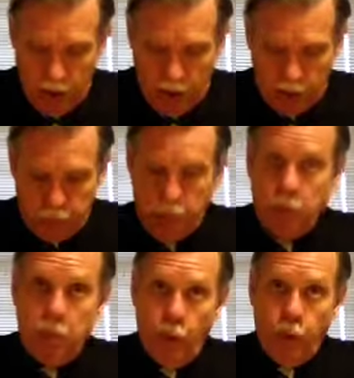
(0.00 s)
under a
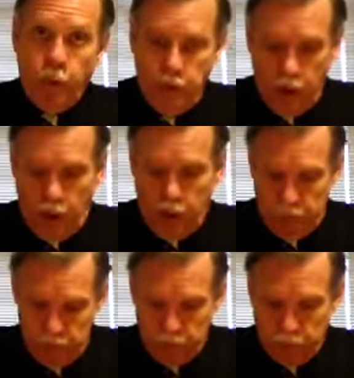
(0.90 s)
board of
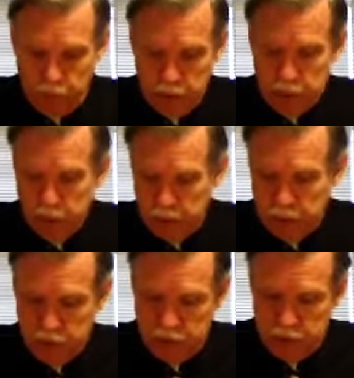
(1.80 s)
insurance
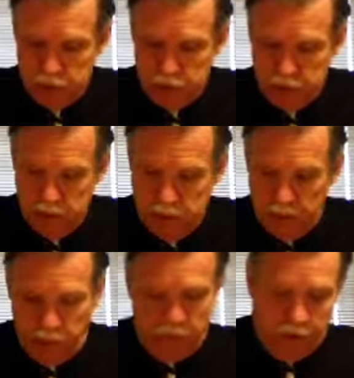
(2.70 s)
commissioners.
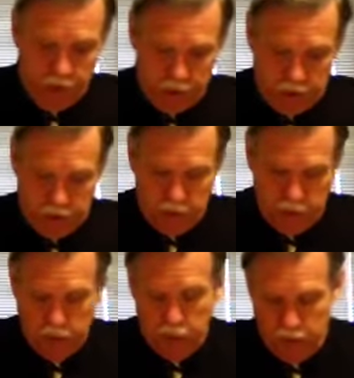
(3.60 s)
The failures
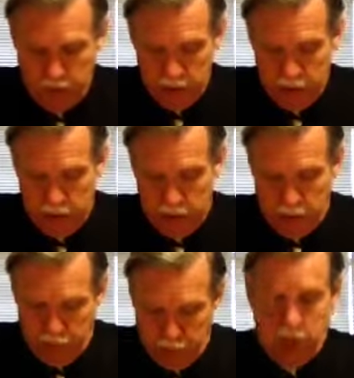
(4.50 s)
continued,
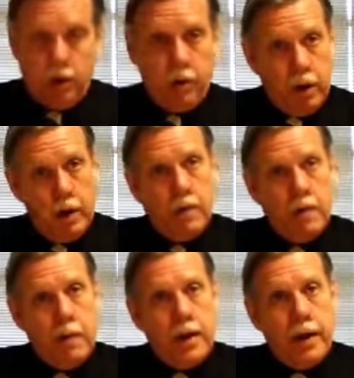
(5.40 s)
particularly
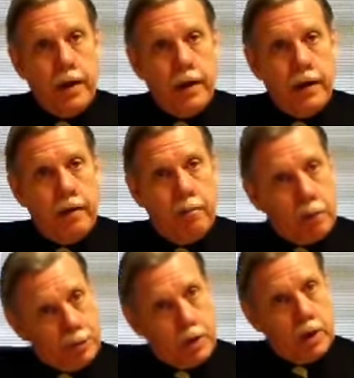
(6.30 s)

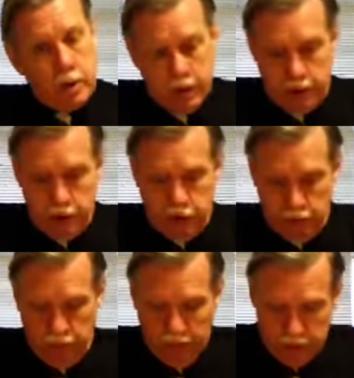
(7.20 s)
the
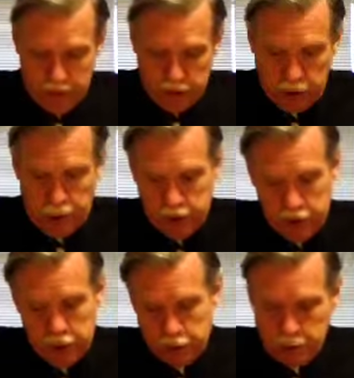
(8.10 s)
United
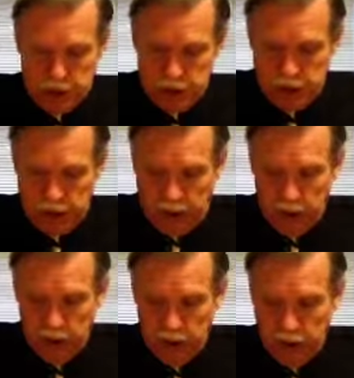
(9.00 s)
Services Trust and
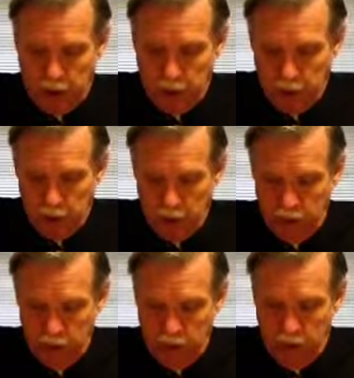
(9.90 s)
Guarantee Company,
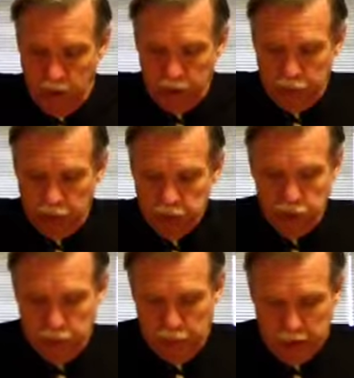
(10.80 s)
a
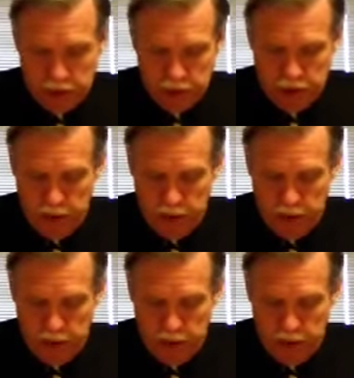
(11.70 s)
Texas-based